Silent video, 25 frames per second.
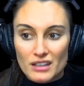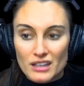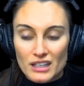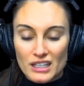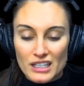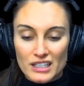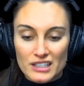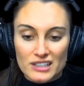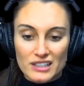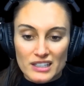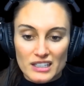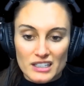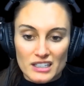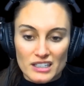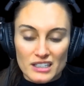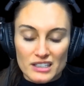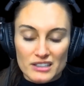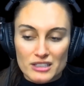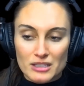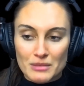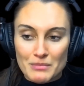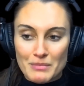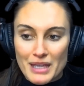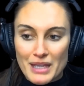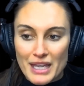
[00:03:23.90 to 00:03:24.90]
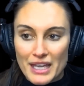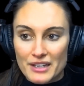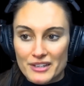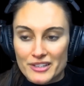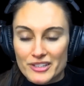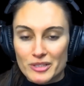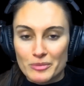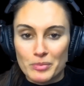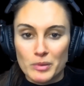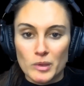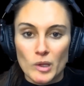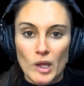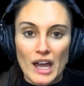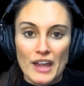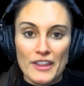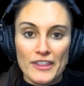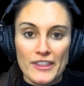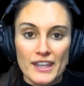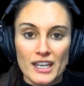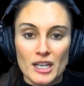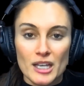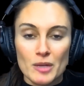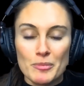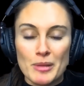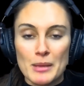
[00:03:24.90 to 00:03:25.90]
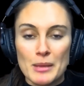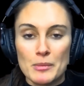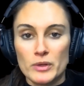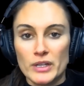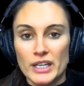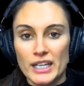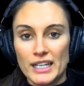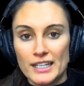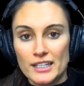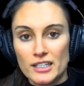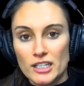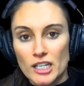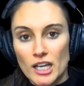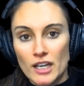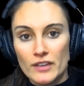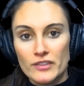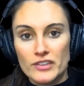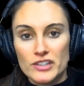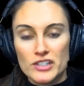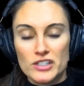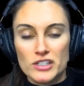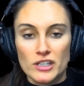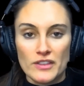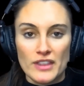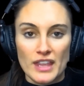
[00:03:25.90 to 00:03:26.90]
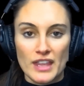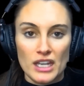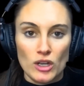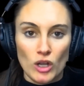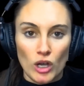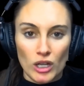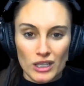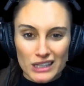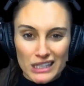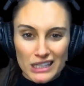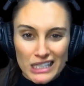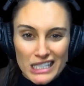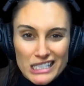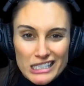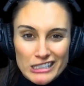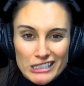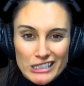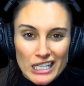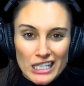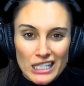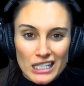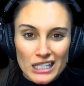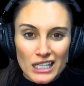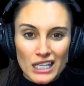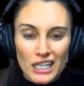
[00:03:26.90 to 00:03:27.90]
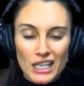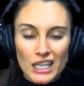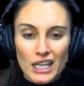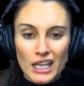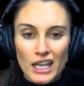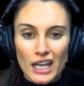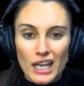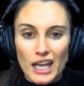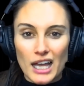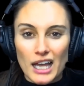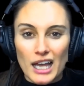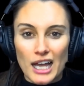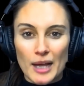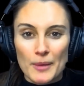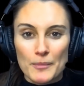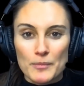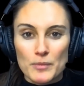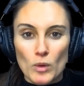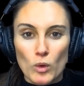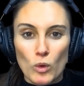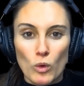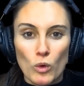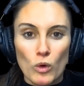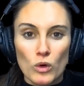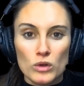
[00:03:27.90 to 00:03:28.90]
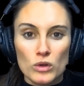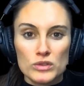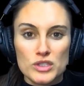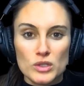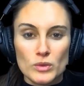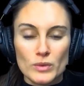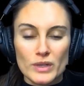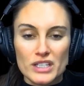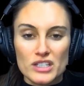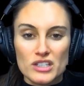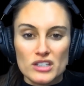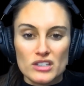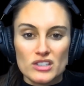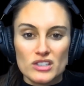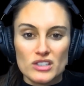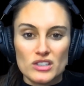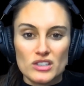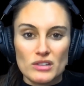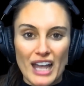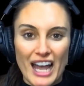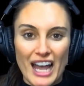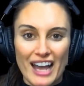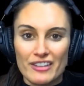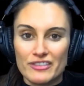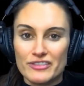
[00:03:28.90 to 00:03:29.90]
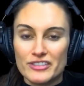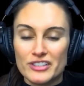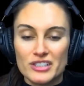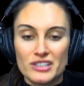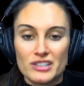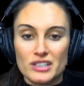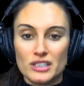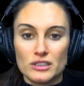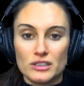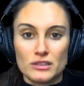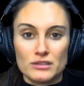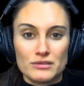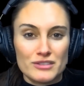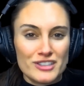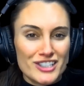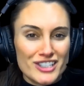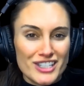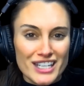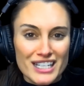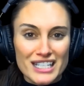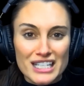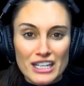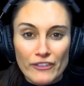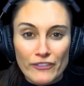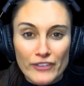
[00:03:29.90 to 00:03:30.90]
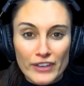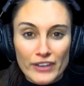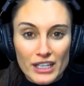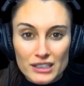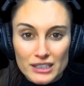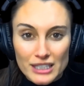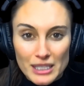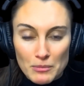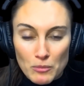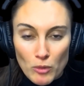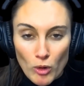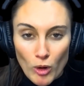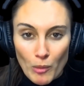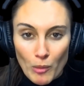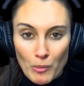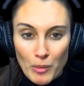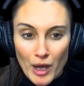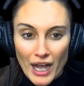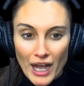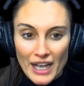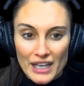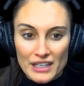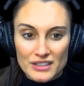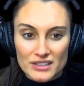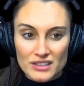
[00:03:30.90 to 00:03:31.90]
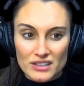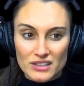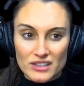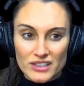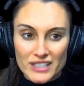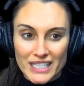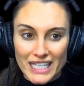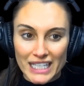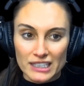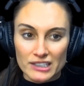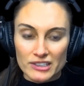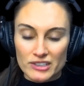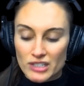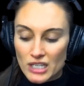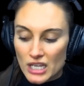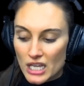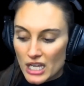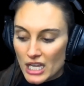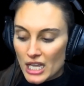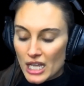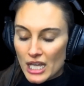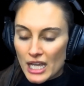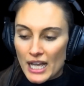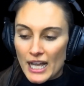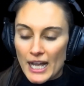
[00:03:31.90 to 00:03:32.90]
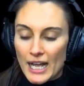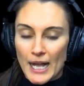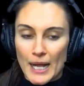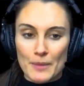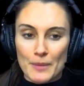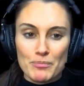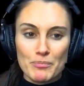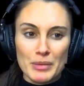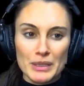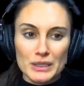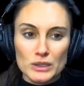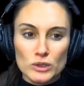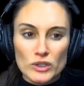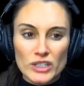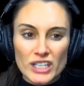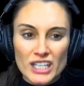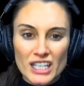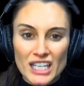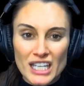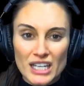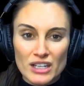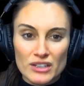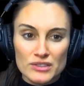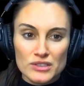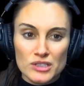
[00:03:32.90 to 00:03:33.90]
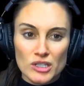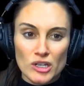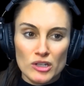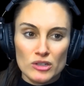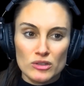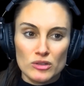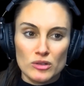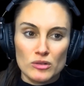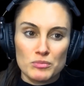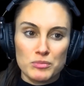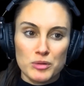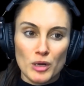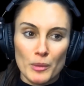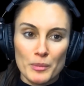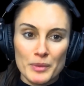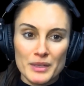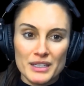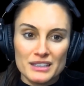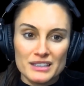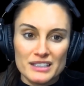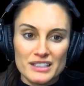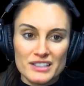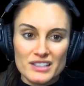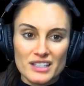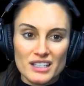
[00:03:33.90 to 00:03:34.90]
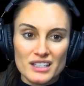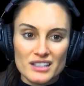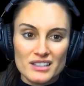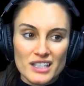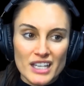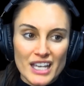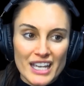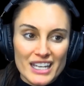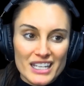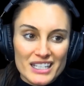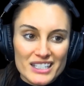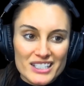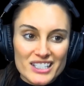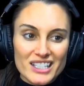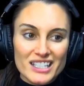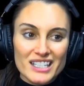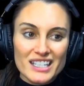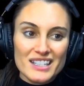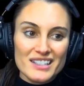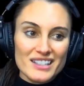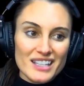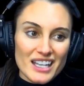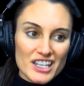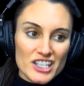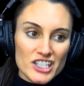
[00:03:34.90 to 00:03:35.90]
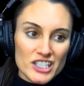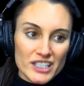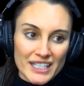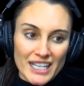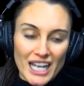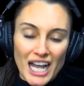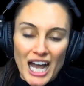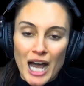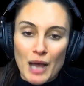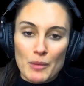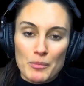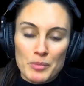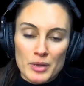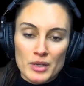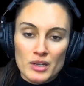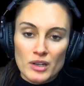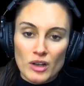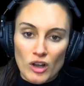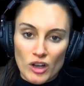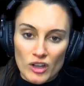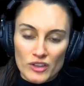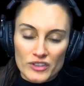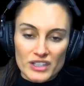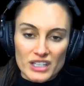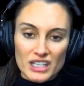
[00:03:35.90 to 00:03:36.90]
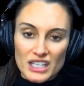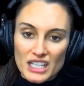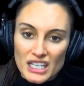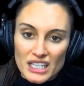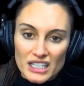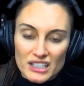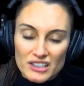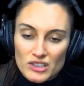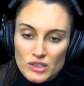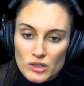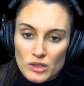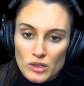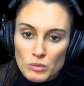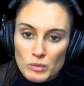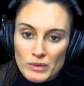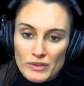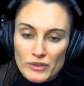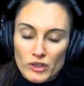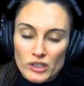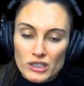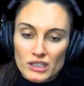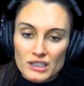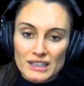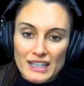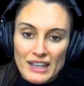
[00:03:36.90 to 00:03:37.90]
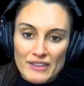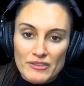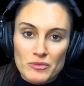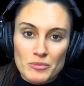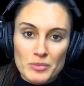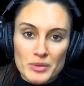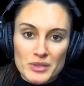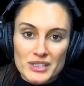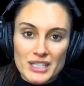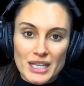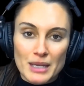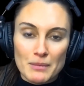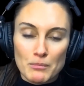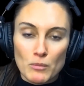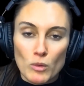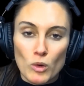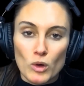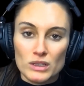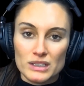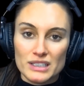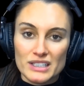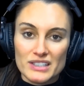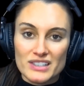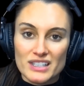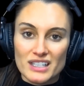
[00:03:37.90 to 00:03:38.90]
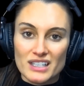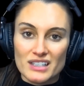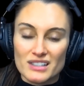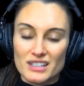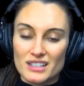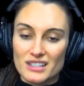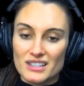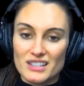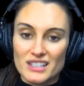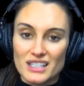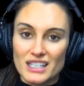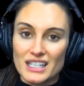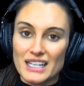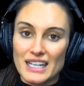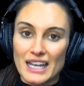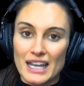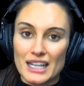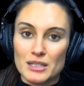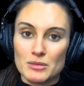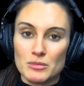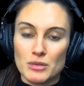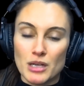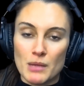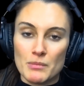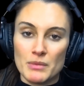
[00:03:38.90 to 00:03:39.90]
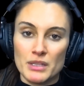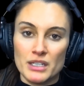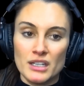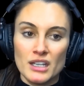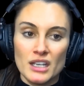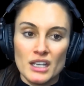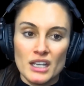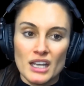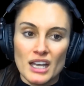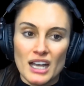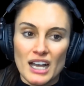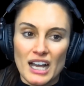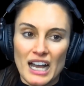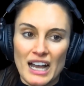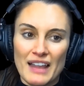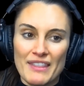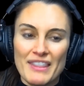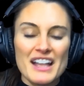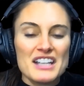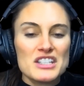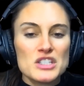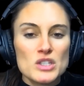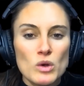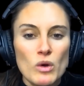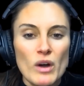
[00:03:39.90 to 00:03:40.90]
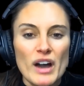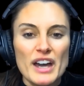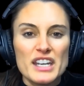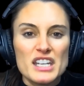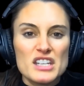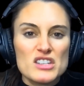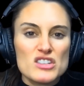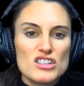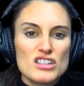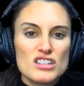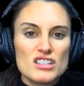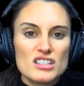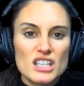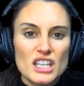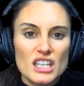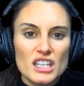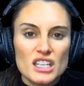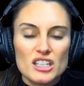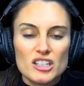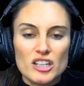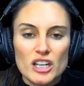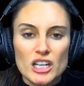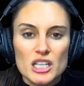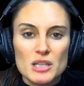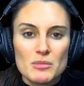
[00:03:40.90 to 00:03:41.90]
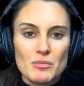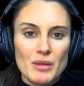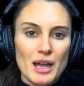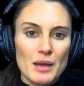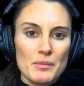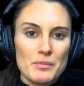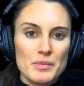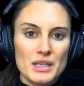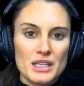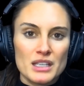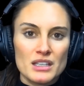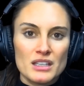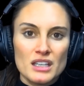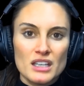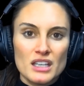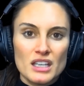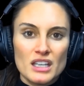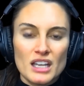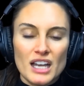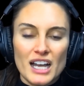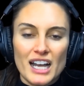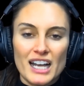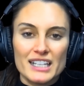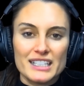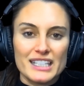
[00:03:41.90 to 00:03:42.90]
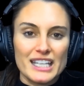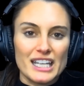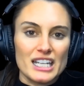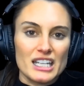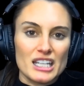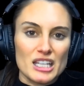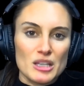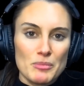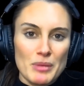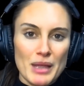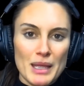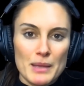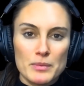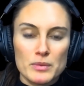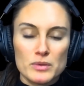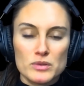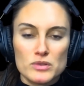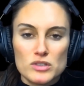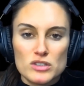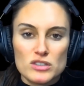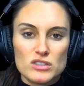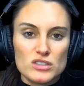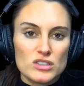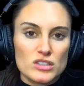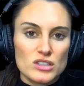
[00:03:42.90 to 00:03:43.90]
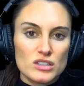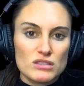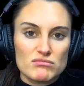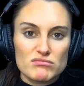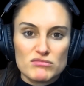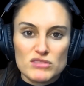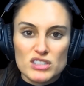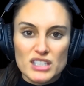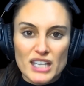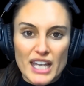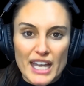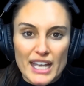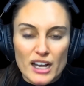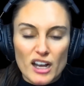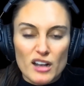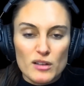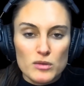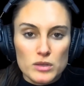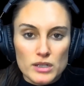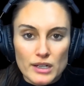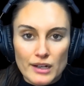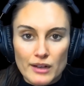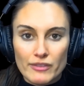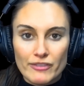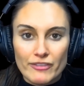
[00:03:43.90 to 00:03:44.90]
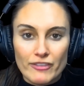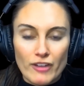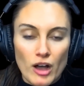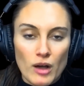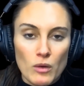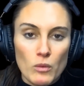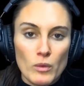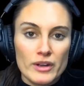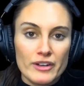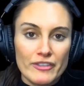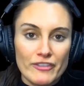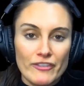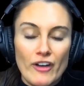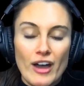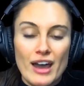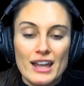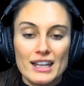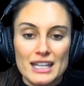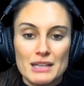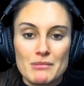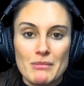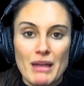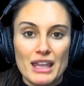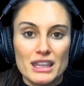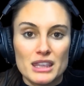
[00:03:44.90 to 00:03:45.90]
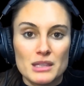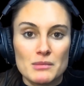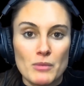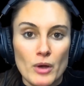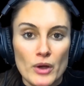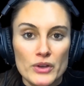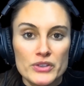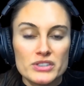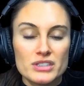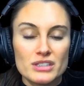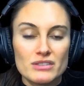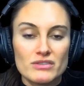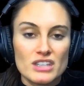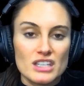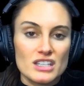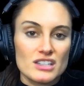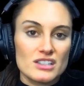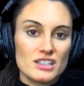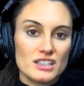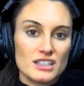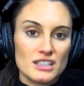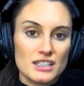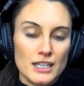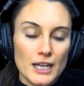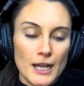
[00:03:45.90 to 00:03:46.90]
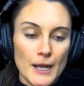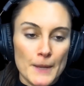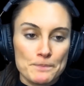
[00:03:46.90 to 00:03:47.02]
is it a demand and supply thing? Are people getting nervous so they're not listing? Or do we just have still significantly more buyers than sellers? But looking here at total property listings, Sydney's actually up on the year. We've got 11% more listings in Sydney at the moment. That's quite interesting. You might be getting your people just saying, oh, I want to finally make the most of this and